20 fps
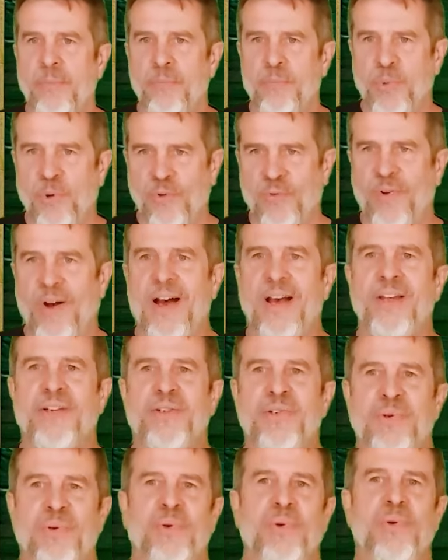provide
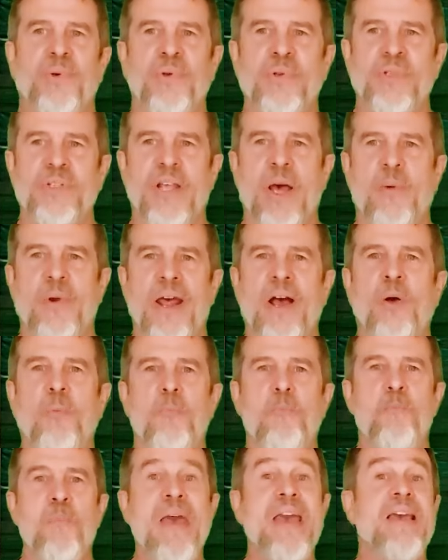tools that would help
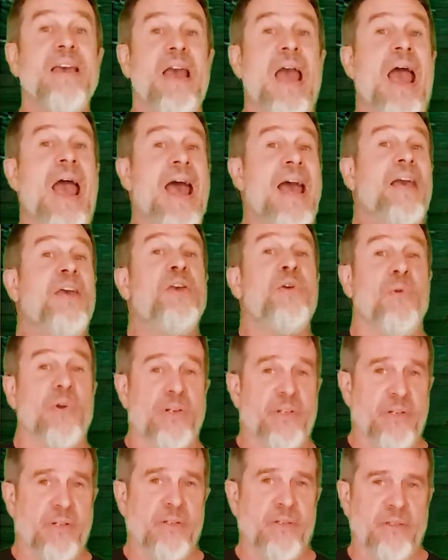make
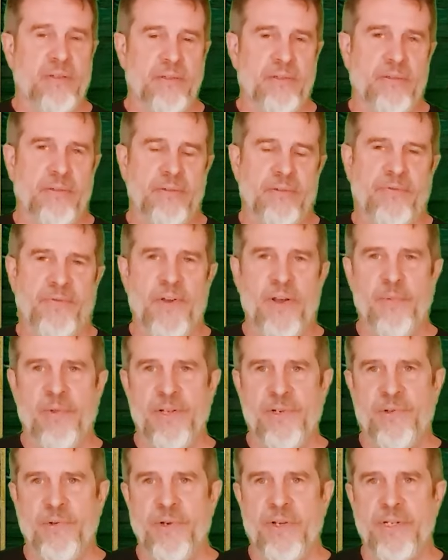accurate family
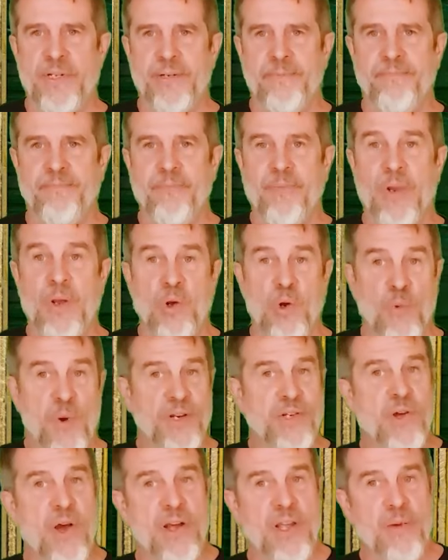trees. Who am I
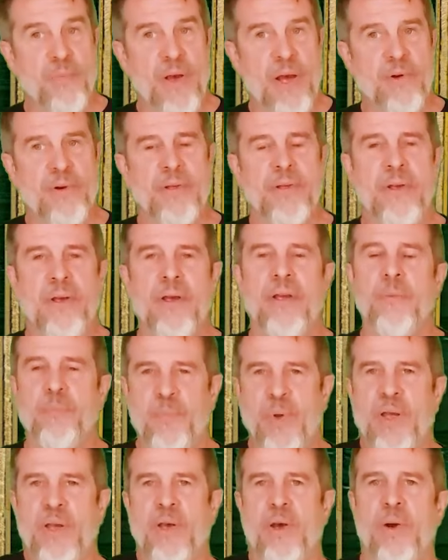talking about?
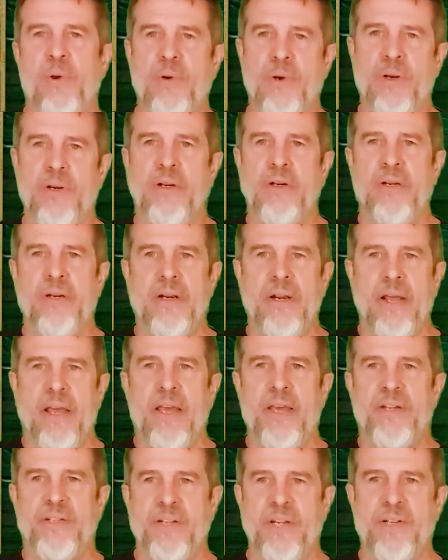Bingo.
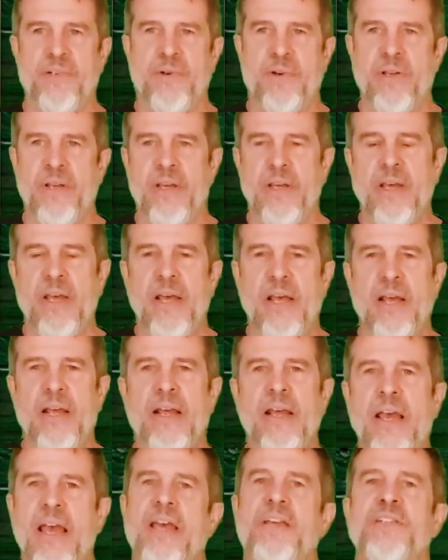Ancestry.
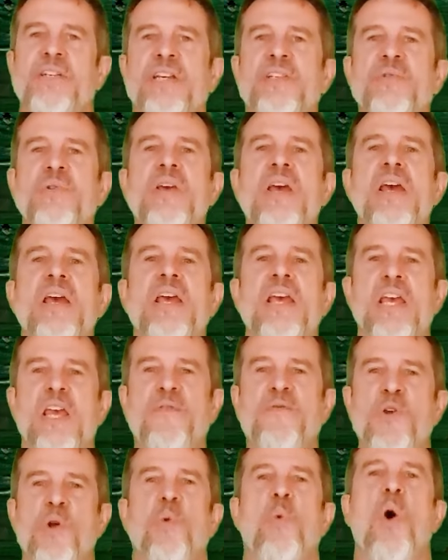Ancestry,
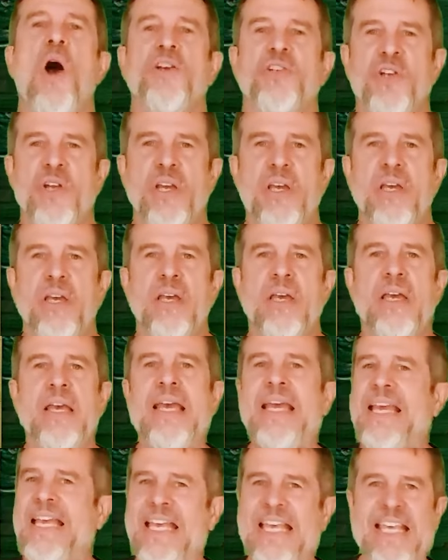if you're watching,
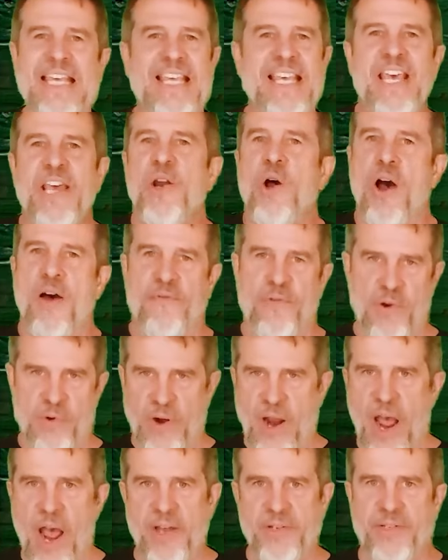get off your
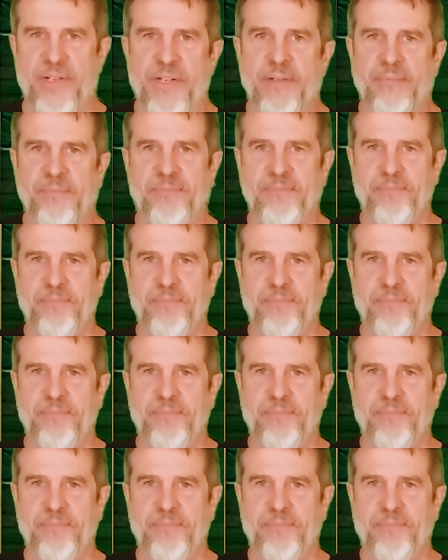ass.